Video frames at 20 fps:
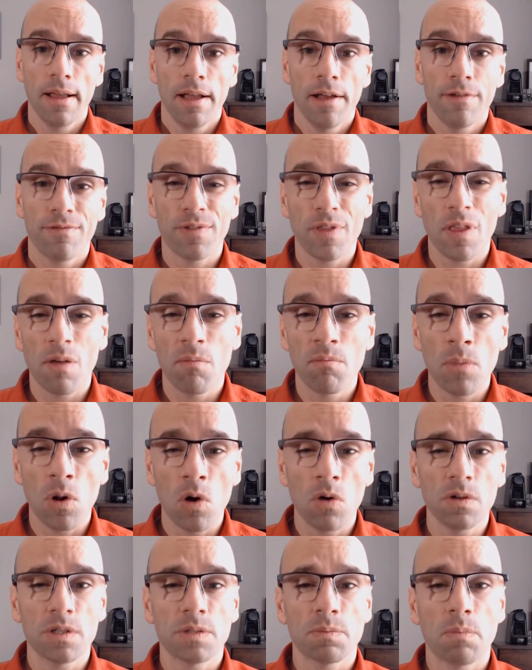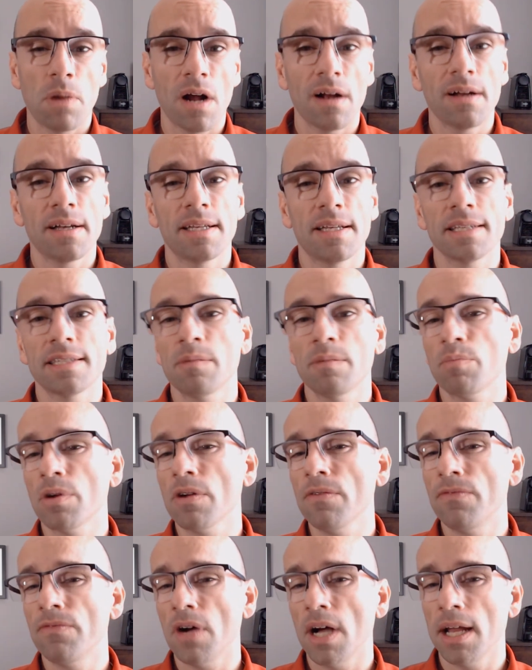for the most part doesn't
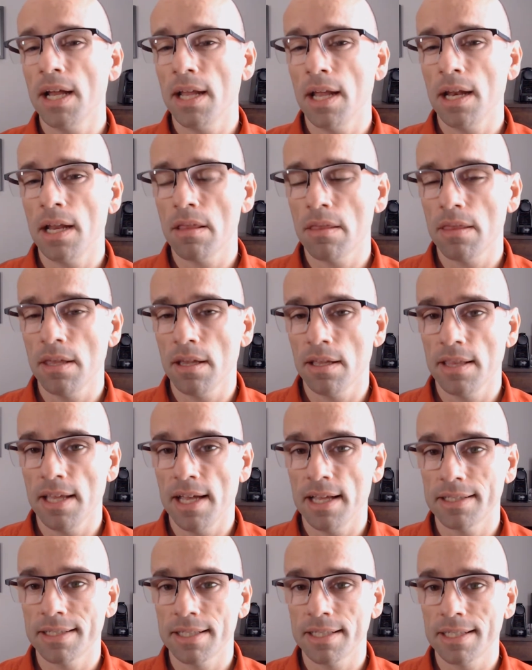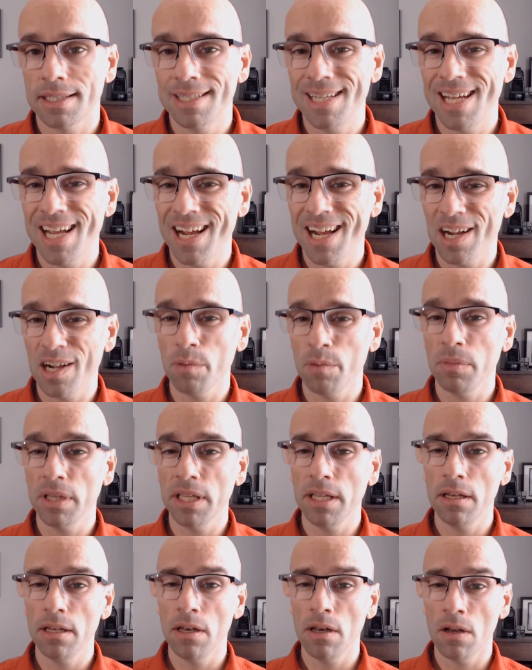provide anything that's
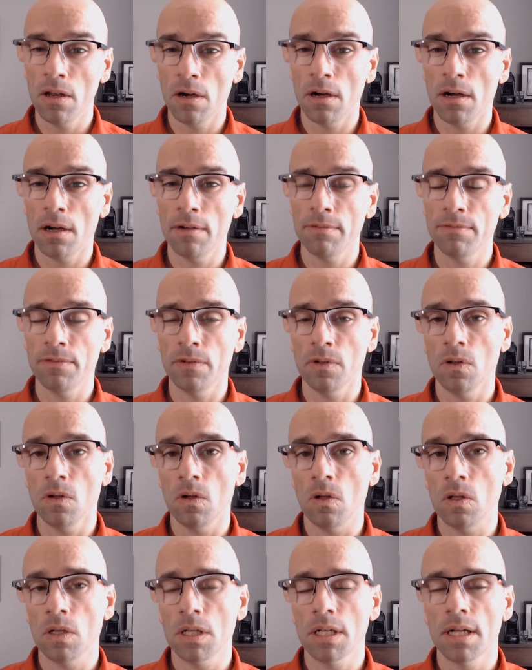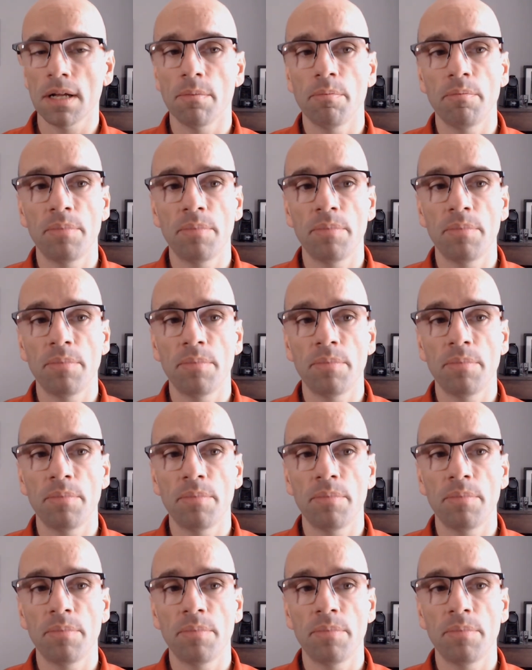terribly novel